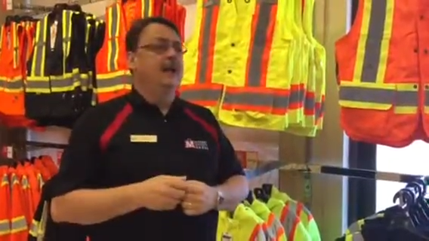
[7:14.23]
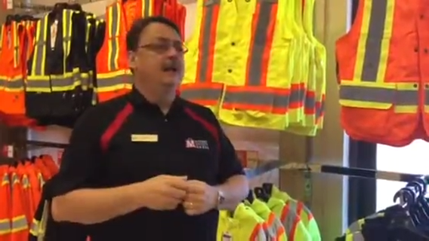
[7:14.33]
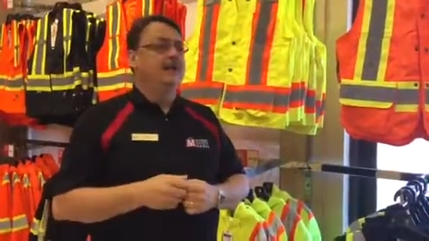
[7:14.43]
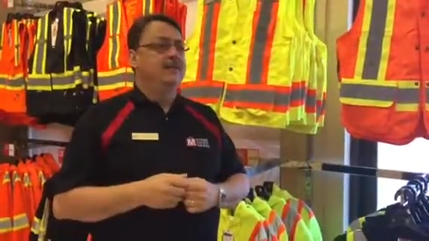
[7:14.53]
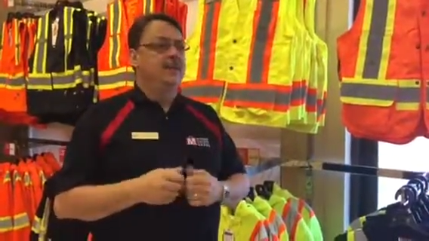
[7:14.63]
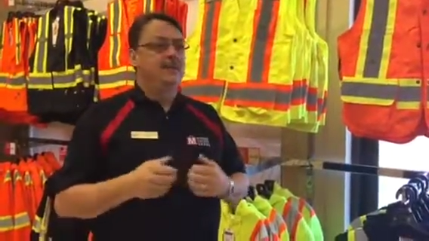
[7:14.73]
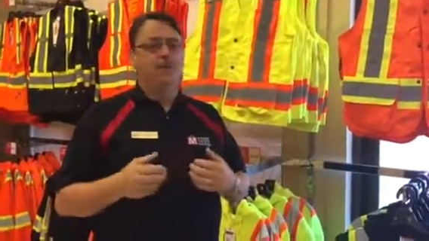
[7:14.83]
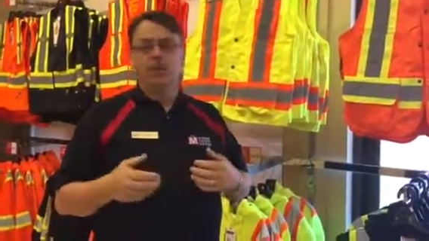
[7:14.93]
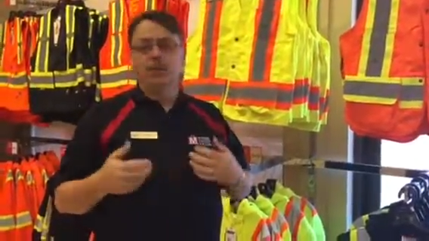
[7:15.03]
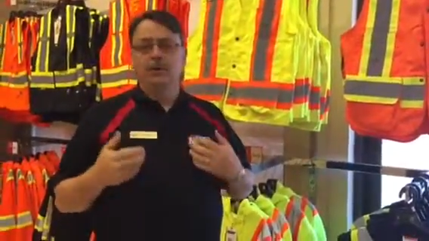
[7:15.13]
And it's very
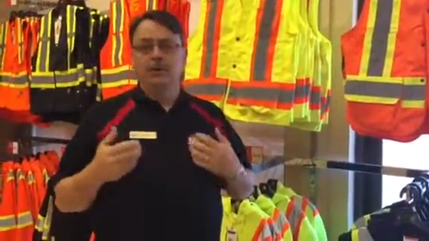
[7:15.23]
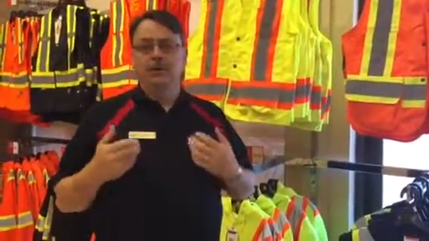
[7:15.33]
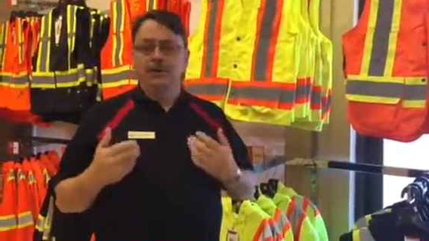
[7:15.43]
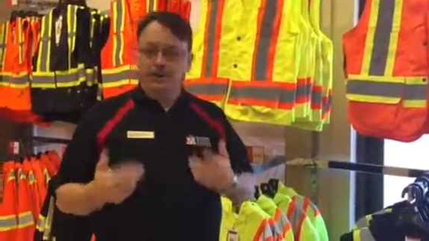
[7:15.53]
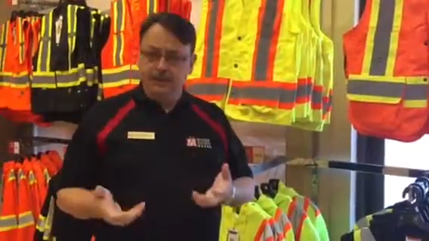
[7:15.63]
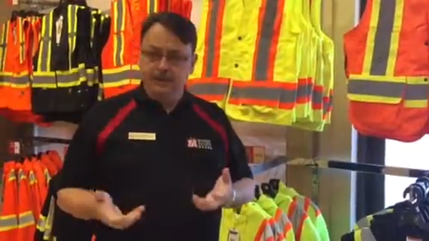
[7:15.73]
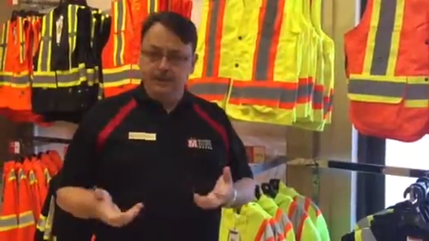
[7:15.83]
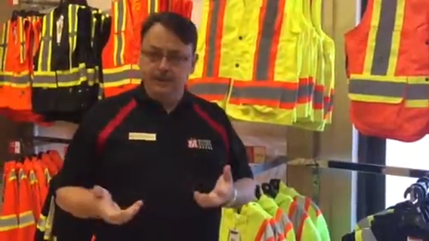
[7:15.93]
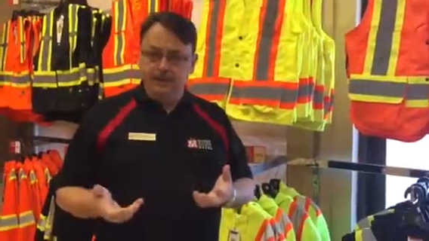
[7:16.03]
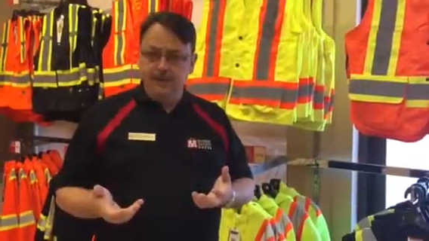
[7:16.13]
important to talk to your
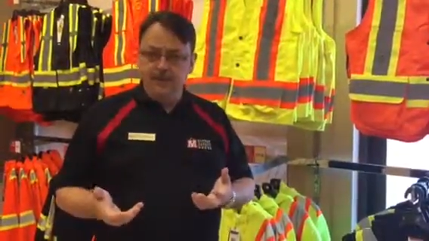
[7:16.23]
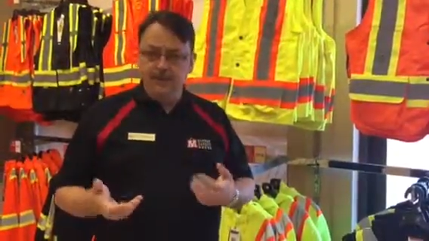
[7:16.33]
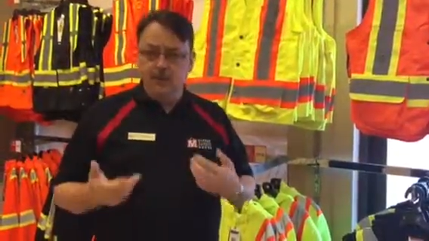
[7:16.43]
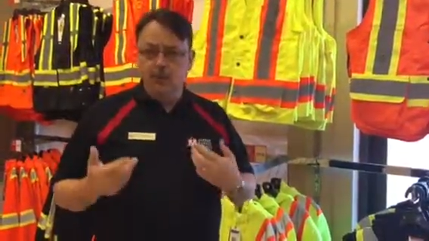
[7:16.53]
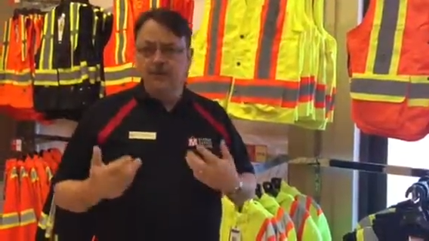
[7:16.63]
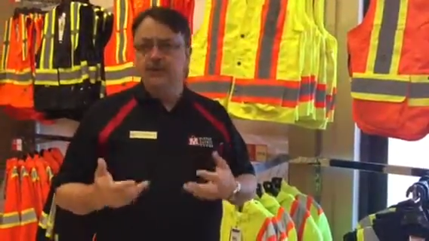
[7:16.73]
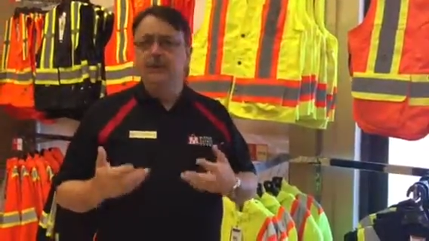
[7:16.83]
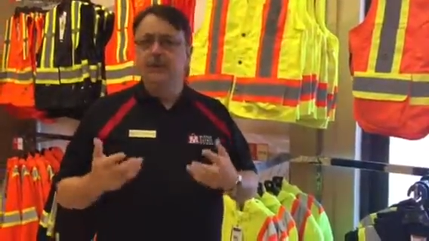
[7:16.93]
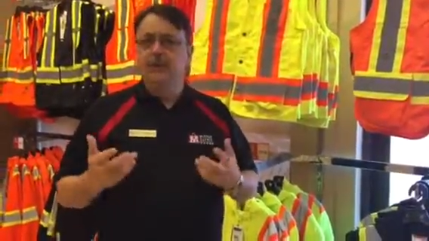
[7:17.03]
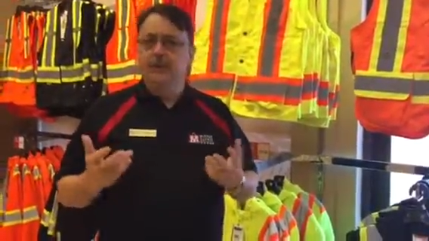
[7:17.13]
customers about what they're
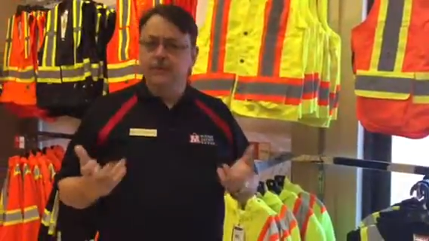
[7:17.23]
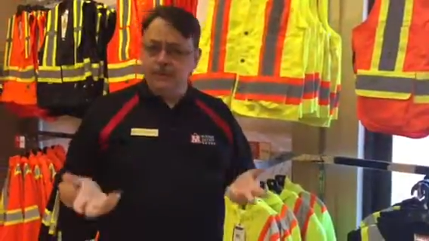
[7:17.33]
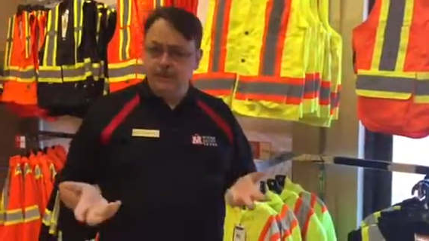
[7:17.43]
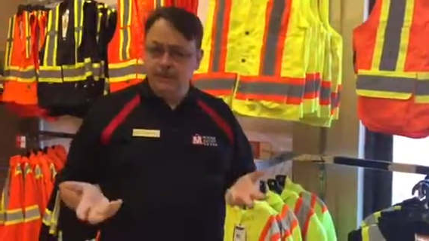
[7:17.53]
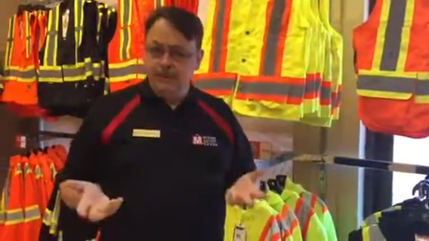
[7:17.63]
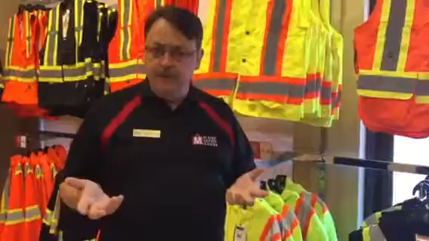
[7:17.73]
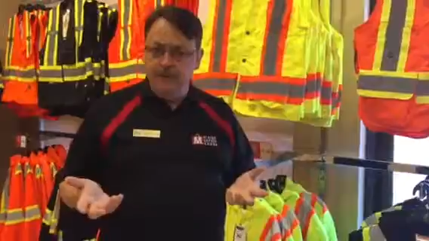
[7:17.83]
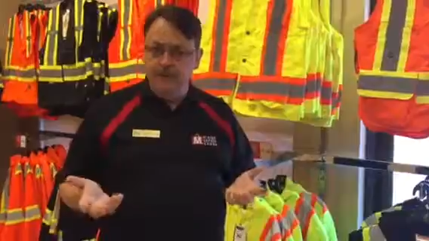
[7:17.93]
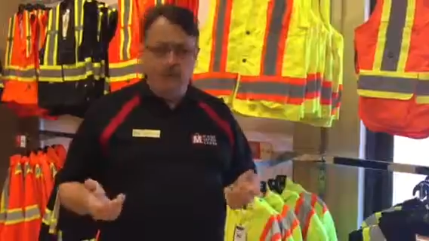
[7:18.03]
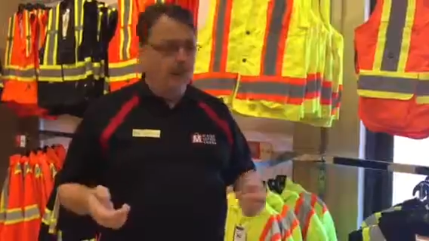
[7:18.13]
going to be using the
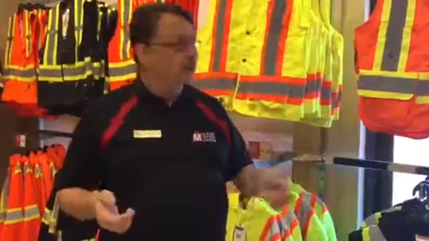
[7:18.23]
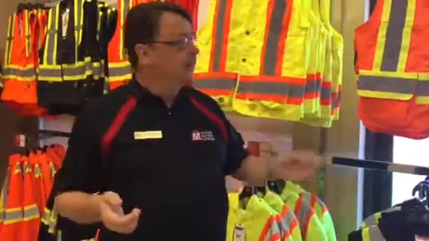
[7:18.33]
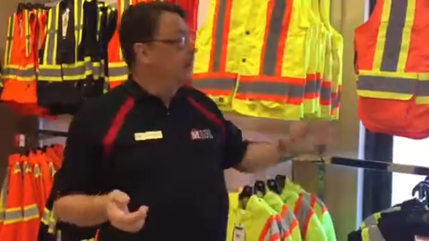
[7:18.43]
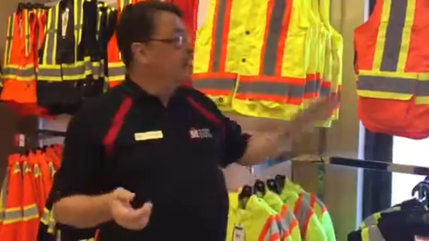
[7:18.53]
clothing for.